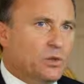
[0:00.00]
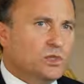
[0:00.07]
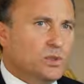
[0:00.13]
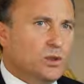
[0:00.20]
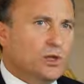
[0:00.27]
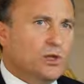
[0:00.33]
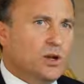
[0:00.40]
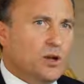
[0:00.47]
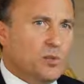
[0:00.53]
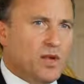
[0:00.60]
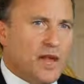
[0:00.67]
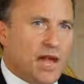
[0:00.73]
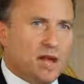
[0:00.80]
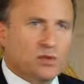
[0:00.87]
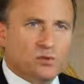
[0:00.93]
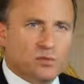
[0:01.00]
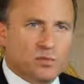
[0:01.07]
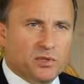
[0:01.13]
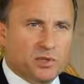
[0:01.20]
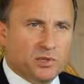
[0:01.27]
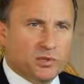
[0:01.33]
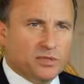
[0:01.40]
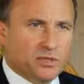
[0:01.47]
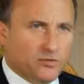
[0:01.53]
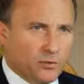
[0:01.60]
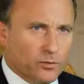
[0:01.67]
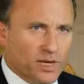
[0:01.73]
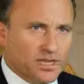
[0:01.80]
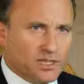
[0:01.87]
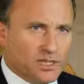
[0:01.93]
who was holding an open house with balloons and
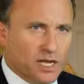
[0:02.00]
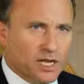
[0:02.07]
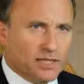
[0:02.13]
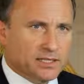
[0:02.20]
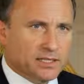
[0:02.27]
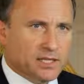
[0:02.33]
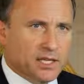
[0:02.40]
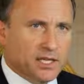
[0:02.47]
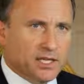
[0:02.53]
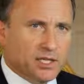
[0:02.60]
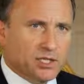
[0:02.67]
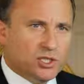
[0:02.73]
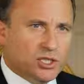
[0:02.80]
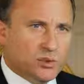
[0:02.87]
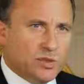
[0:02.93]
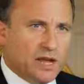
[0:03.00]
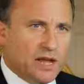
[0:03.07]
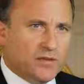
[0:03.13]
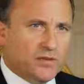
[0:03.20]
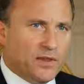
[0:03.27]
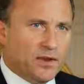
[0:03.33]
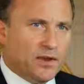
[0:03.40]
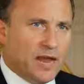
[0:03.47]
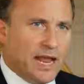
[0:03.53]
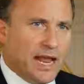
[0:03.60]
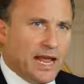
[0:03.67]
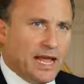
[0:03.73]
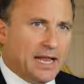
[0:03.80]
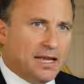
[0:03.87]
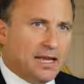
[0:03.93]
for rent signs. She went out there
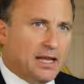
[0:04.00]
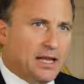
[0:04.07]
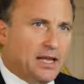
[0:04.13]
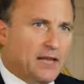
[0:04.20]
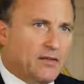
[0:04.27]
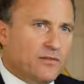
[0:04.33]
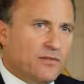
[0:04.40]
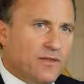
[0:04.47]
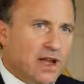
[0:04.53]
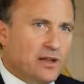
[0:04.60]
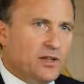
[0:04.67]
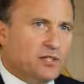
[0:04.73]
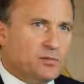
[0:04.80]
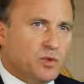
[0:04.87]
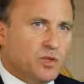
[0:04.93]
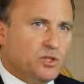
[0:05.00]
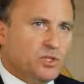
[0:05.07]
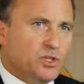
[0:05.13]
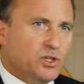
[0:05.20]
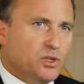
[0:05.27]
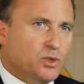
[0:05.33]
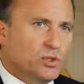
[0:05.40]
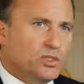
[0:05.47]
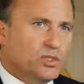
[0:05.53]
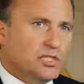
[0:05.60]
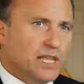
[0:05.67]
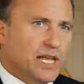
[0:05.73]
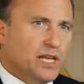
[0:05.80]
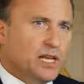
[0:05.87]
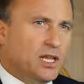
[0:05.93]
and found this person who
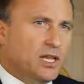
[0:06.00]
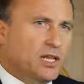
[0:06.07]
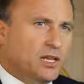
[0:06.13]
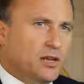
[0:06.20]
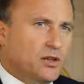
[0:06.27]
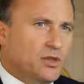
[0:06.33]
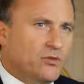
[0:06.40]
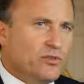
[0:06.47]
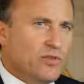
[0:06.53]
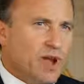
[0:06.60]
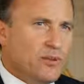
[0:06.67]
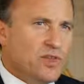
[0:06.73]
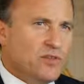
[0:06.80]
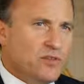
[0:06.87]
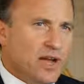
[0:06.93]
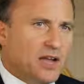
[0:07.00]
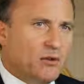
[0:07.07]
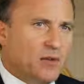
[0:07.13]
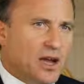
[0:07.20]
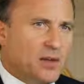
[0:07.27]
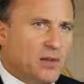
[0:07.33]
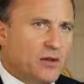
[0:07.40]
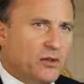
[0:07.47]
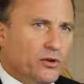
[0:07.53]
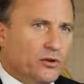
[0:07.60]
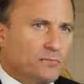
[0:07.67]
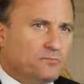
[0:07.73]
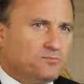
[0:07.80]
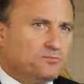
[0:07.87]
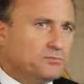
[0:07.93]
said, you know, you remind me of my
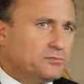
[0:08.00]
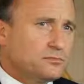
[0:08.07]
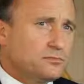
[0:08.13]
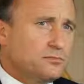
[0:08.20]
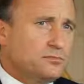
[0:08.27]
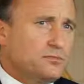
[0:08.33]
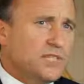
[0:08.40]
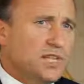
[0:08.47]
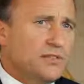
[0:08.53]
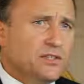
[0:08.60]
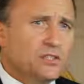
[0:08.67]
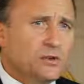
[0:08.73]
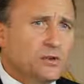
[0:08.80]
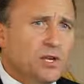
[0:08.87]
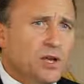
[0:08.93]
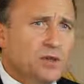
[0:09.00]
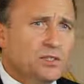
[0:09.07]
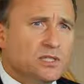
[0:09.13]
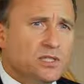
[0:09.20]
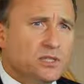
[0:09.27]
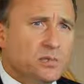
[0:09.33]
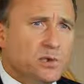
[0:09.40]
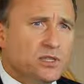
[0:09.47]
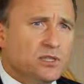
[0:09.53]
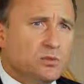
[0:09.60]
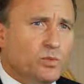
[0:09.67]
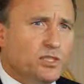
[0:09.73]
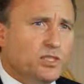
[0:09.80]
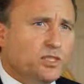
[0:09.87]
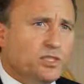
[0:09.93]
grandmother. The story goes that this
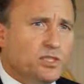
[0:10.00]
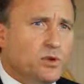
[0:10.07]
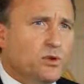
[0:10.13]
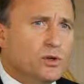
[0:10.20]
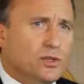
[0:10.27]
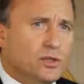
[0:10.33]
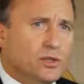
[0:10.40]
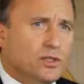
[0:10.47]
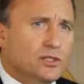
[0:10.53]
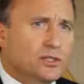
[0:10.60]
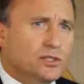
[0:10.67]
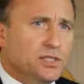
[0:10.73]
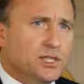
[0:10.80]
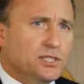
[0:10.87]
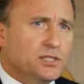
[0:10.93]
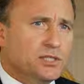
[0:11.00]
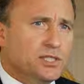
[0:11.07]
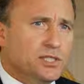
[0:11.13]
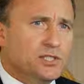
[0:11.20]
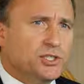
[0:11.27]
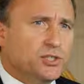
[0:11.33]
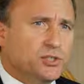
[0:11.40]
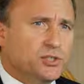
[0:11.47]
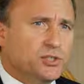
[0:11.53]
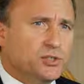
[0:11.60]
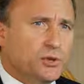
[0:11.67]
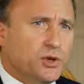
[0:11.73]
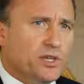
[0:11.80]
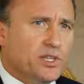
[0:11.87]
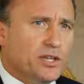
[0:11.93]
person was so good and such a good
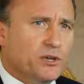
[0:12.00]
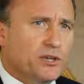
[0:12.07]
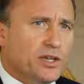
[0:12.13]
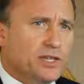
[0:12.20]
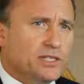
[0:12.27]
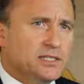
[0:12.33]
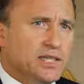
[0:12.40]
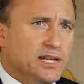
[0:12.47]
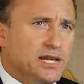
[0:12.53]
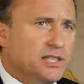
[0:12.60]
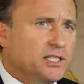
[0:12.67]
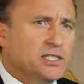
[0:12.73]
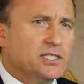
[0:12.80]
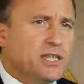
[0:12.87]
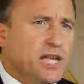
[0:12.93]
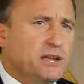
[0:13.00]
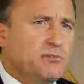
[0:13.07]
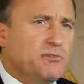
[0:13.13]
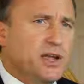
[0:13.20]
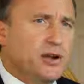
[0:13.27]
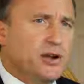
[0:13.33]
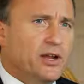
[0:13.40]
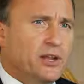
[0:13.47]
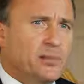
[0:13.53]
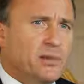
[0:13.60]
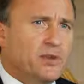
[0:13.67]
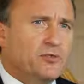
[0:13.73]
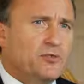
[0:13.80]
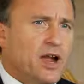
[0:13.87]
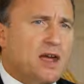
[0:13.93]
storyteller that he said, I'd just gotten married, I'm
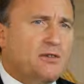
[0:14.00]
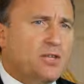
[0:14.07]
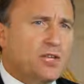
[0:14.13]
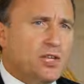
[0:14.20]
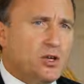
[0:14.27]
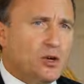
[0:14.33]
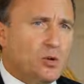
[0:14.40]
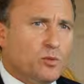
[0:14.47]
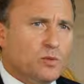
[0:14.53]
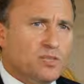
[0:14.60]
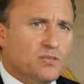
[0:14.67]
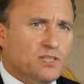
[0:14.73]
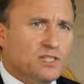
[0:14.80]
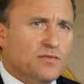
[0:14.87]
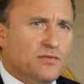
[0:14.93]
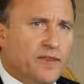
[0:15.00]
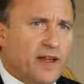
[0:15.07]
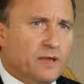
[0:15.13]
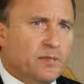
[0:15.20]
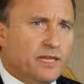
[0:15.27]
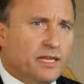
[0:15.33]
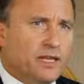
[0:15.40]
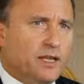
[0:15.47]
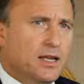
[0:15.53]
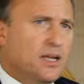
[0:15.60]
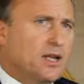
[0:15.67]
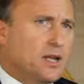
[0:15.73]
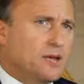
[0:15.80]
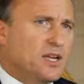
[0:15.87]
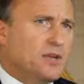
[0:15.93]
going to be traveling to Europe to visit family.
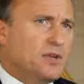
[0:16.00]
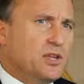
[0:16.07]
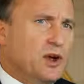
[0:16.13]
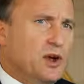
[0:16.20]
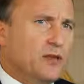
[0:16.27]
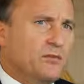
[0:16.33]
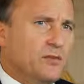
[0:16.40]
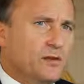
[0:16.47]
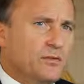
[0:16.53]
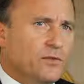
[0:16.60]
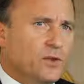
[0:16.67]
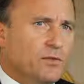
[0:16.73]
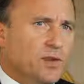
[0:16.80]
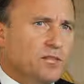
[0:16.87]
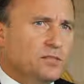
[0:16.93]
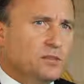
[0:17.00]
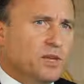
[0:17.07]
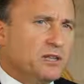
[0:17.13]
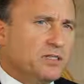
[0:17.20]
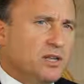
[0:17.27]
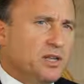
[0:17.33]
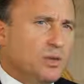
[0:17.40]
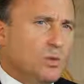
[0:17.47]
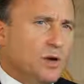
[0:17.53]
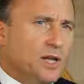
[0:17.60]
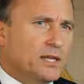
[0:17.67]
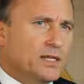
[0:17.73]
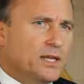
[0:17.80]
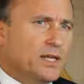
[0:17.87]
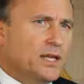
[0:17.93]
I'm going to be gone for a few months, but I'll tell you
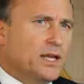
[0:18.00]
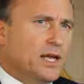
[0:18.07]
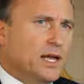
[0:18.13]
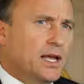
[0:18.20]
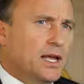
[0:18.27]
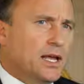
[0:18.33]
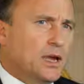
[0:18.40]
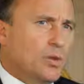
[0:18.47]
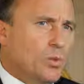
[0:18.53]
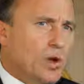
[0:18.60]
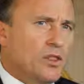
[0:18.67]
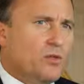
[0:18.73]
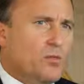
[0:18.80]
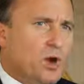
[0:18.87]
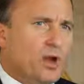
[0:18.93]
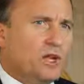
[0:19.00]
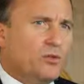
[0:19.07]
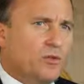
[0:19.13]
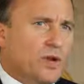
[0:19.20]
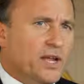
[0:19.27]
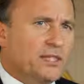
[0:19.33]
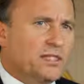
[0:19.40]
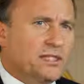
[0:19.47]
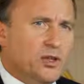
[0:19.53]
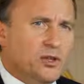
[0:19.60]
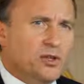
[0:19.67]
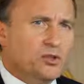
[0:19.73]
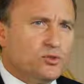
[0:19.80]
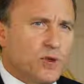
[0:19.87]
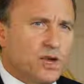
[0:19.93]
what, while the market rents, and
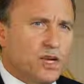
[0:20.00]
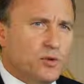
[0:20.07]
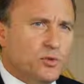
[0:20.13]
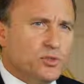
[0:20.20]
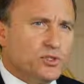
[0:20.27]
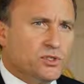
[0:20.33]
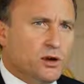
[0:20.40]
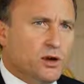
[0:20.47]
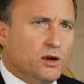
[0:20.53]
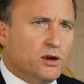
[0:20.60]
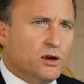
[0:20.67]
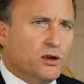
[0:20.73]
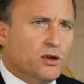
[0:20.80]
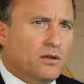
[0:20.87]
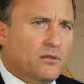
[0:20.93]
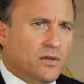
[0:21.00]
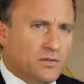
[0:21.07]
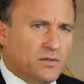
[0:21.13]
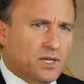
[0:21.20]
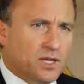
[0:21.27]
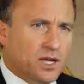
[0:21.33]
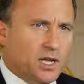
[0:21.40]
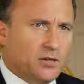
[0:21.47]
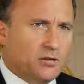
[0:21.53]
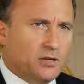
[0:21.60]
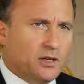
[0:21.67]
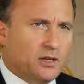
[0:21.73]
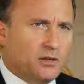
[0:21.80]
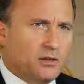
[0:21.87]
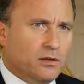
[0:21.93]
I'll use round numbers, are
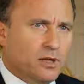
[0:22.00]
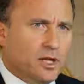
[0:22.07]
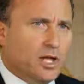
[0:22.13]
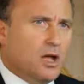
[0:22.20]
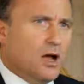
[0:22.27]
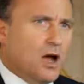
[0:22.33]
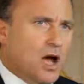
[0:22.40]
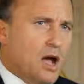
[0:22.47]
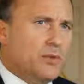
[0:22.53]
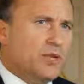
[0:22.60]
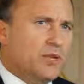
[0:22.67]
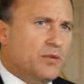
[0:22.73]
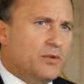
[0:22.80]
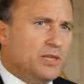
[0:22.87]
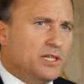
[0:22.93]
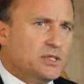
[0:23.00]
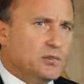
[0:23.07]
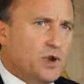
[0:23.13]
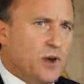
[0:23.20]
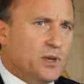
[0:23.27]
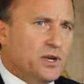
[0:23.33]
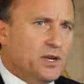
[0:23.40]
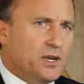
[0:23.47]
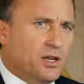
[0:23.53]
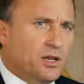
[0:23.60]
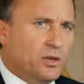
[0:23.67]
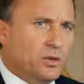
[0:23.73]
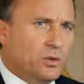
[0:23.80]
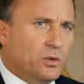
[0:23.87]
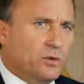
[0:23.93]
$1,500, I'm going to rent this property to
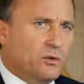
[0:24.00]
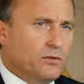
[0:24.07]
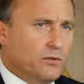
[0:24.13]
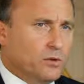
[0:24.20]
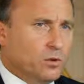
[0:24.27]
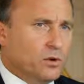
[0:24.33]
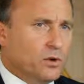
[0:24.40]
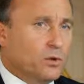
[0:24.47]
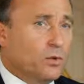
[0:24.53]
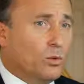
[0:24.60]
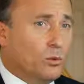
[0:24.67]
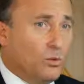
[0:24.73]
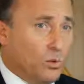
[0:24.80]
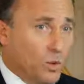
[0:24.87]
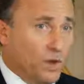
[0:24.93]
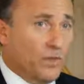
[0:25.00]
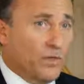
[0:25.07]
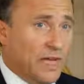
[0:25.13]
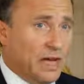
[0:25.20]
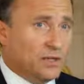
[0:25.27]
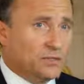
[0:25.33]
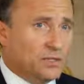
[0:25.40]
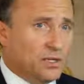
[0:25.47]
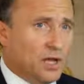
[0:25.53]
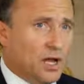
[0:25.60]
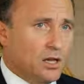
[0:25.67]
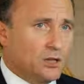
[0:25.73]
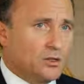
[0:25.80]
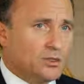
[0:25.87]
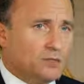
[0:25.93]
you for
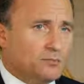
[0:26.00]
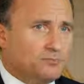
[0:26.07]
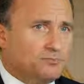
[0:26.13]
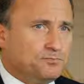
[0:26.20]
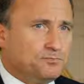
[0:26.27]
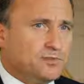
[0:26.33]
$1,000.